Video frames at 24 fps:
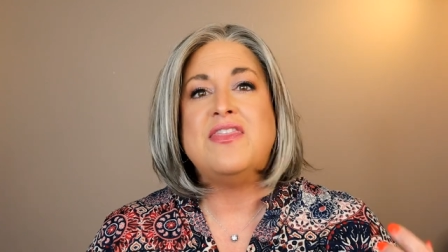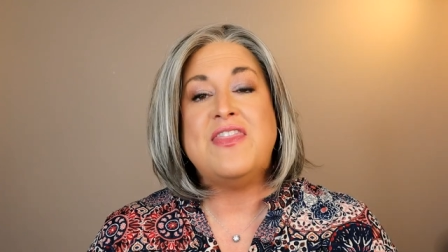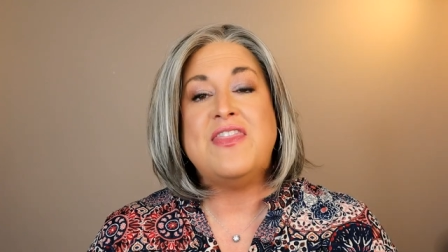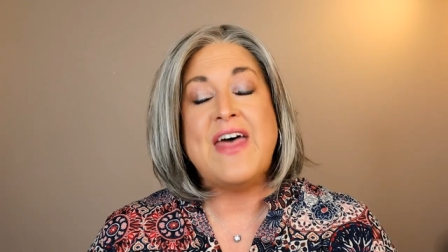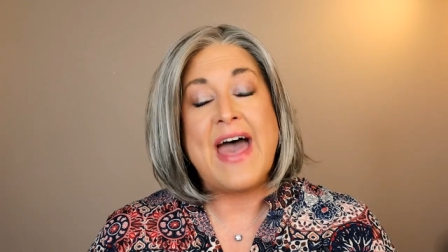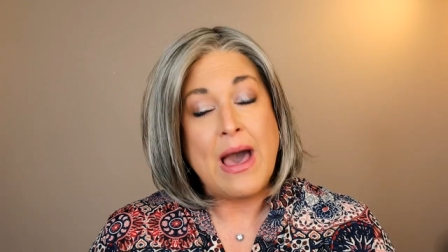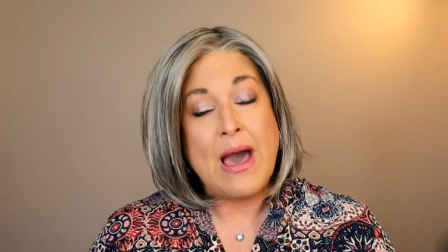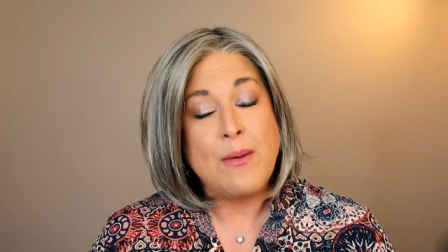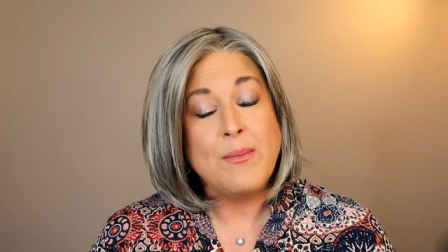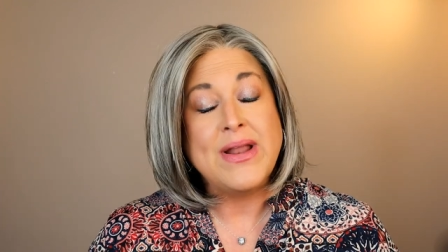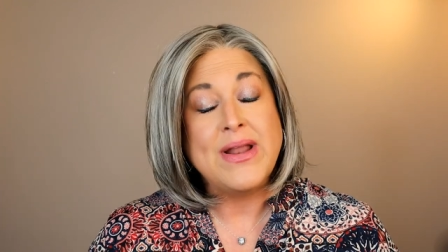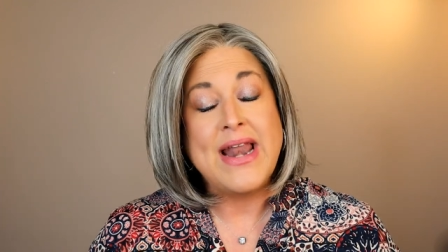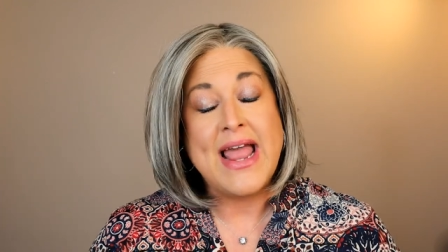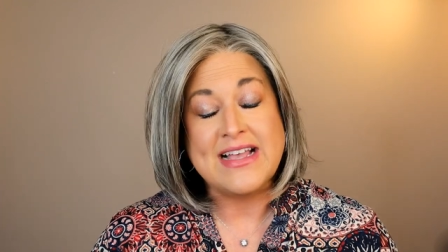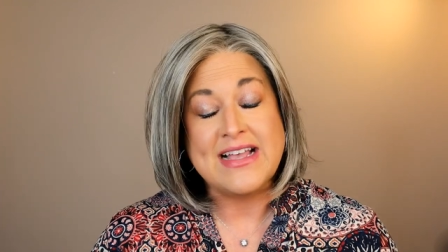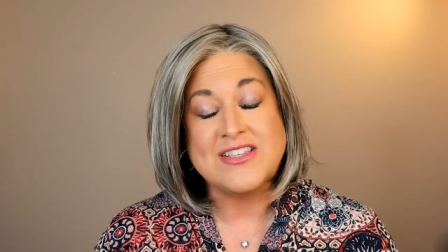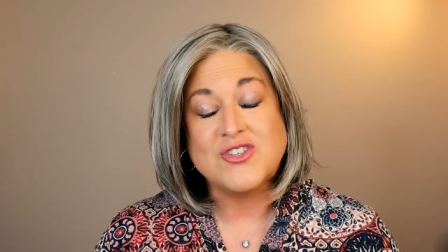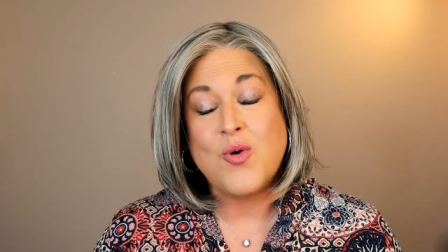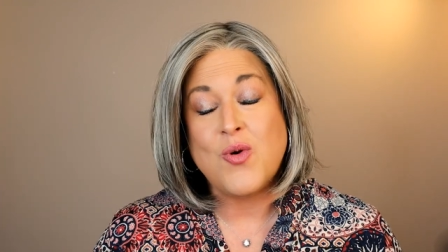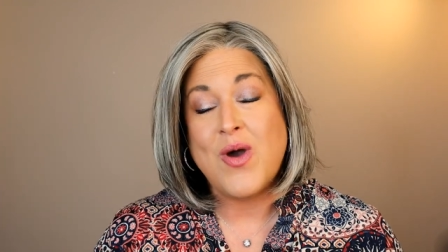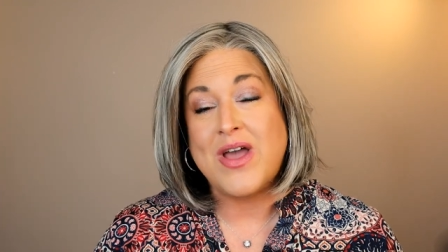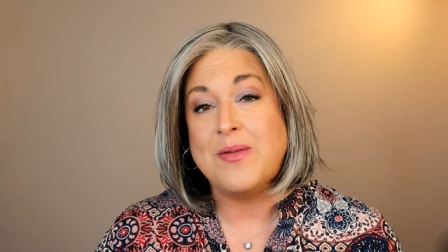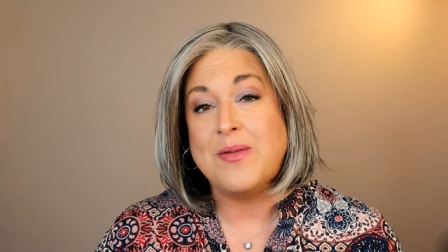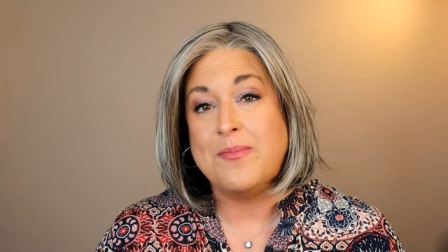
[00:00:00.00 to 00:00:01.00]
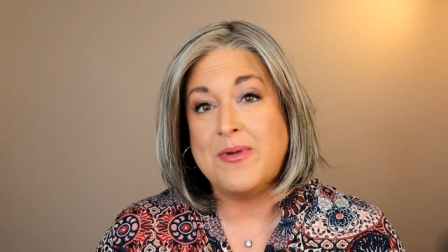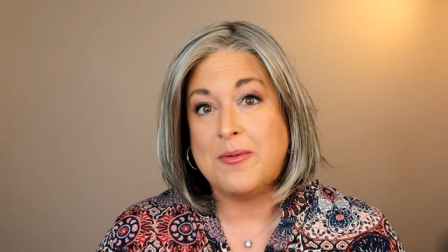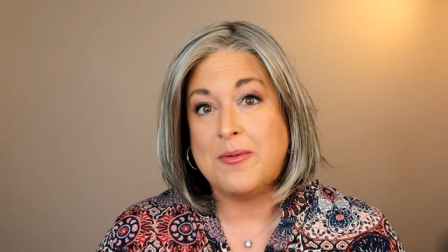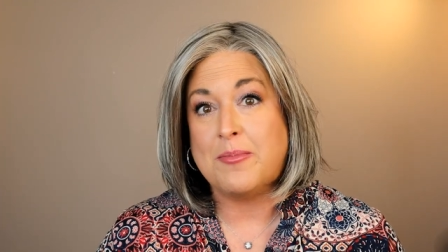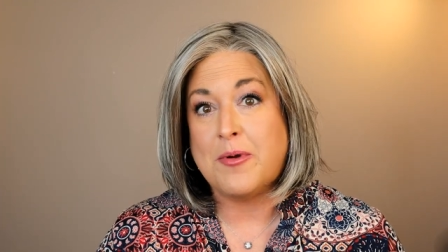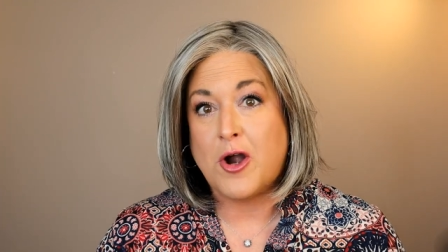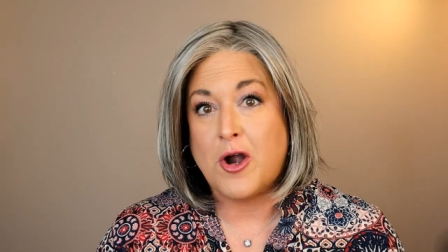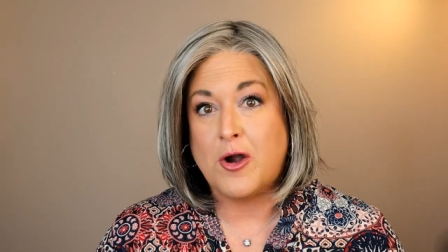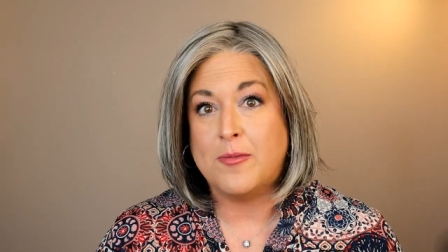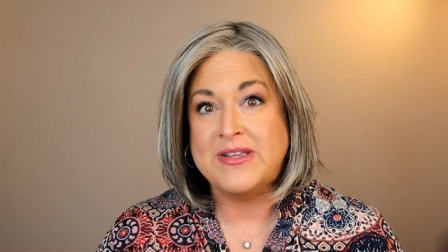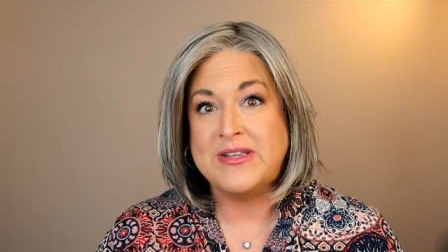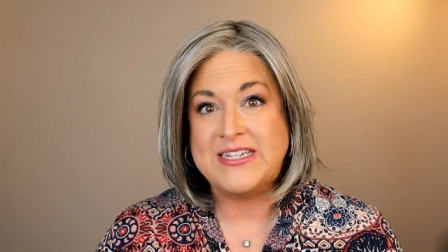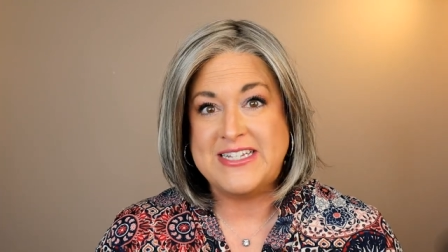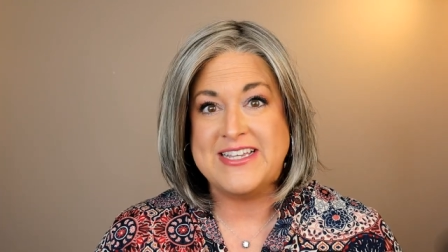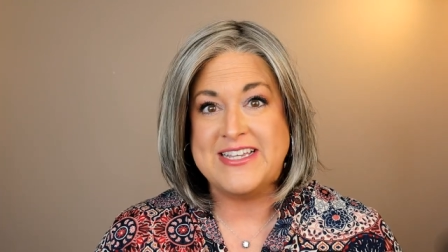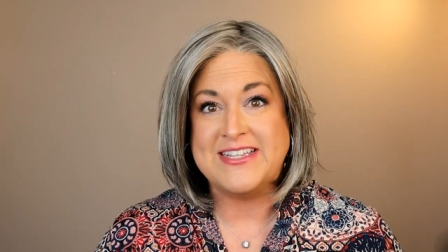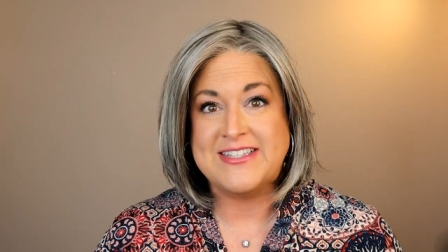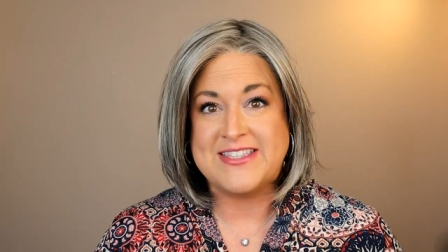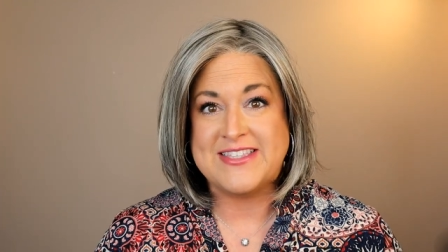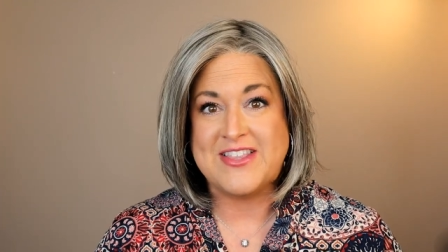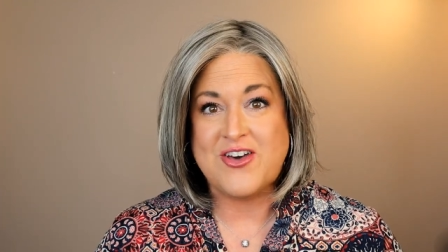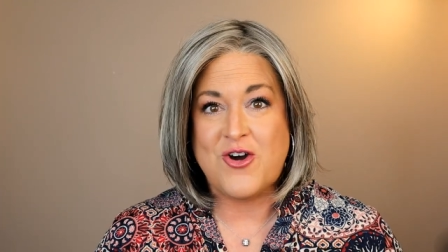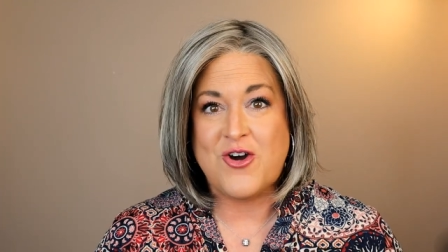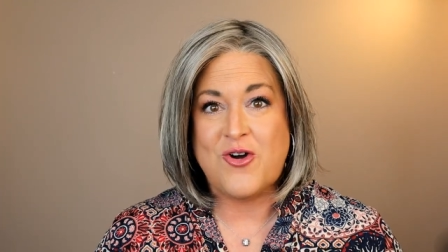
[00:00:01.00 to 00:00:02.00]
That one has quite a bit of
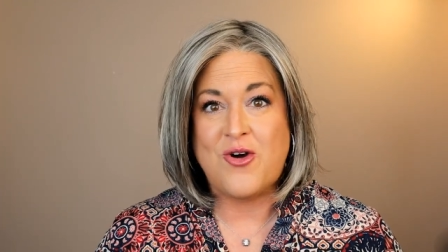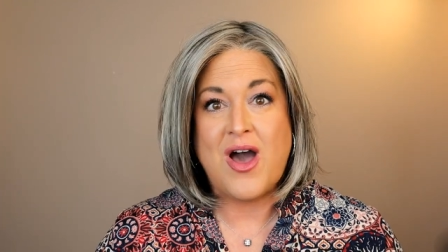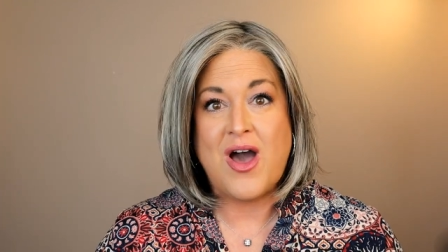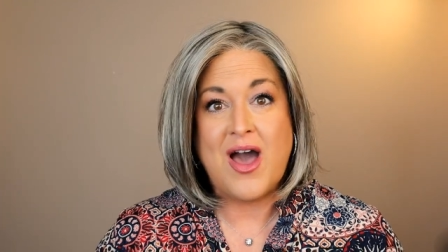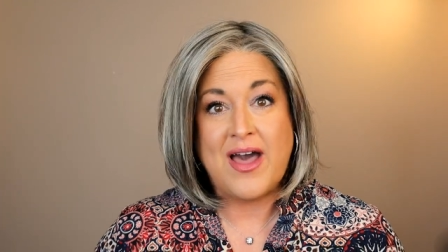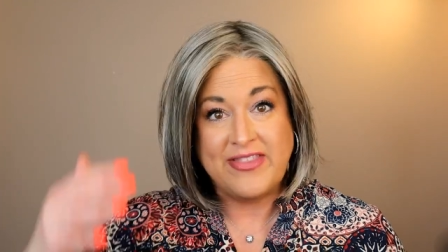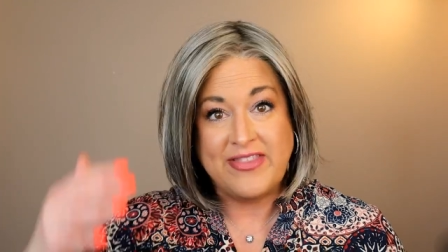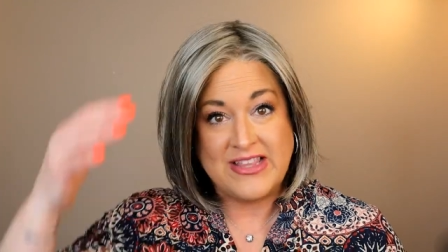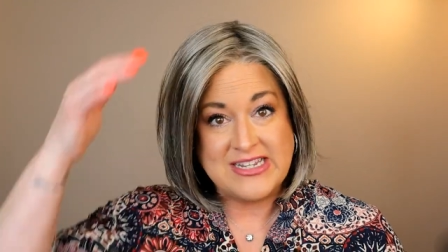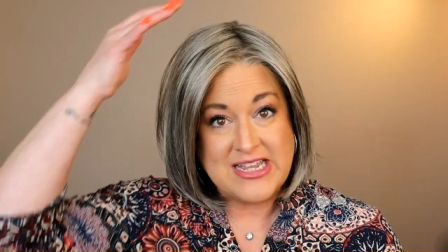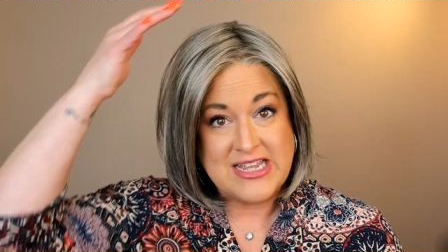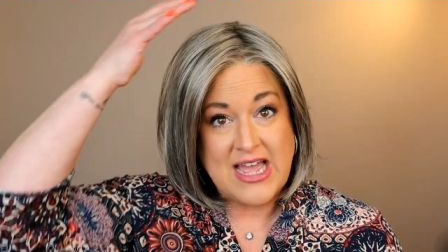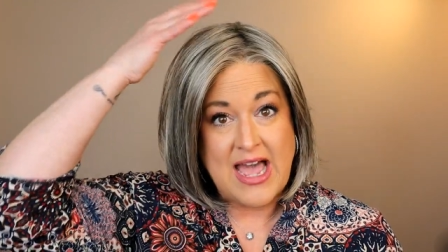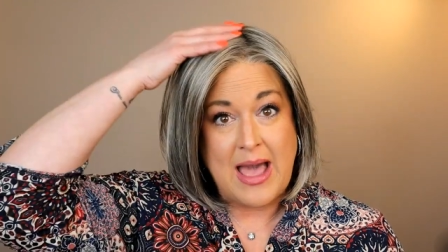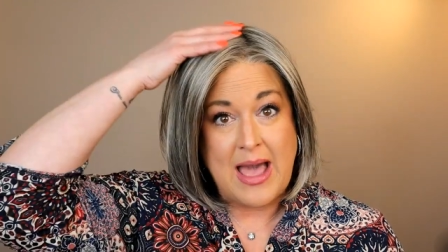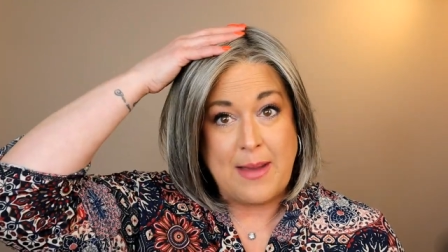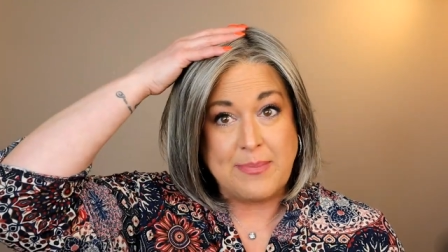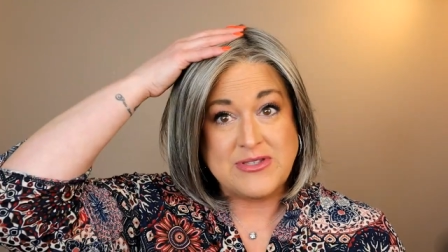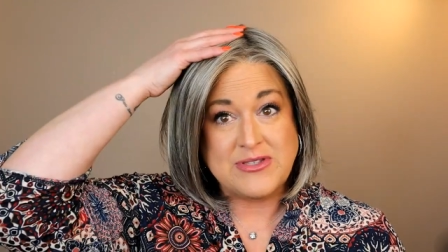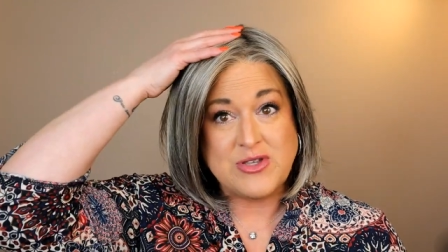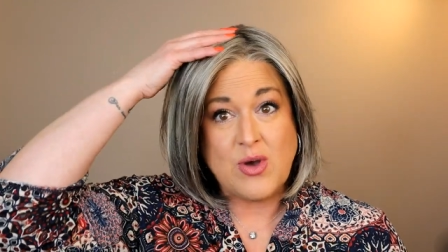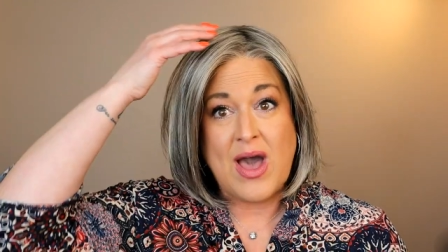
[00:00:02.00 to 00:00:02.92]
permatease though on the top.